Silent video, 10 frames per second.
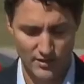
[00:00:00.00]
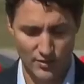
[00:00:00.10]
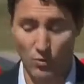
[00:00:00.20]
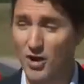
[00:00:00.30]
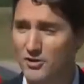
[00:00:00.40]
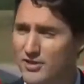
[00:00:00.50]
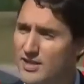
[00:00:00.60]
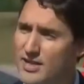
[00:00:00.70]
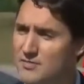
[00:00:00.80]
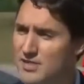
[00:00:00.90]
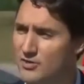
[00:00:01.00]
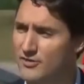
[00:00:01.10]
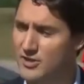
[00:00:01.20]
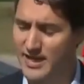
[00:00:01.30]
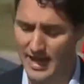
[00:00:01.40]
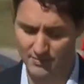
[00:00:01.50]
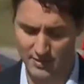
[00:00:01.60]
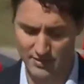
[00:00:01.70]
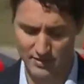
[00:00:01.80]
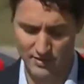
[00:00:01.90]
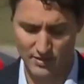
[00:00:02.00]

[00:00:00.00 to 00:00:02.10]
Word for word: the water that comes out of our taps.